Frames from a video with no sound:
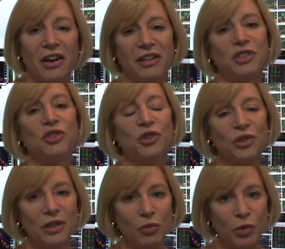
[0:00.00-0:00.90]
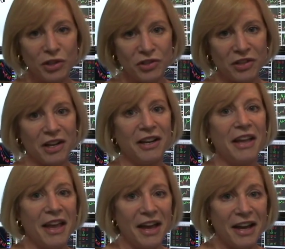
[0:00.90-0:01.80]
I surely wished I
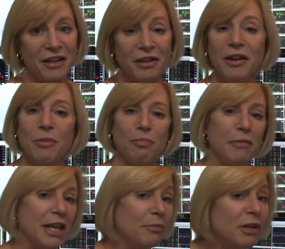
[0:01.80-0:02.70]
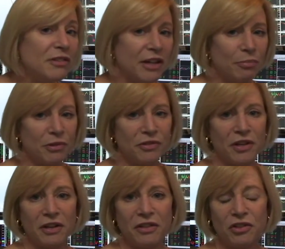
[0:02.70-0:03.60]
had. Maybe
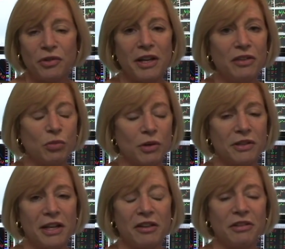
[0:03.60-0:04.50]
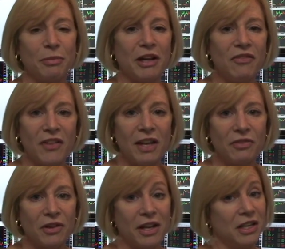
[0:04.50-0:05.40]
10% of the trades worked out to my
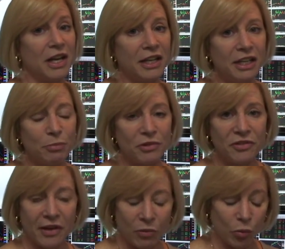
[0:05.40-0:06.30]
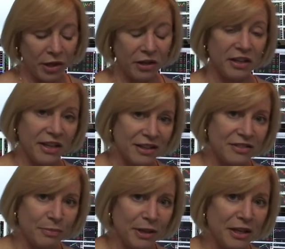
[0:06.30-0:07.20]
favor and 90% went
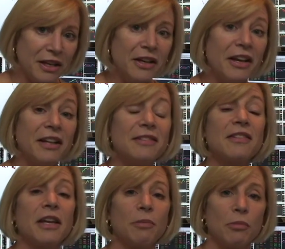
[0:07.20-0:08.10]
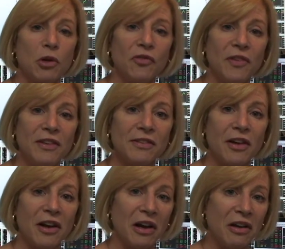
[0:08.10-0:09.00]
against me. It's like Murphy's
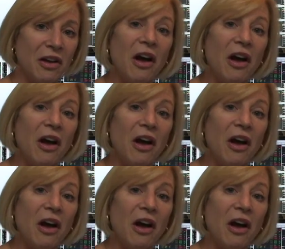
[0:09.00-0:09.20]
Law.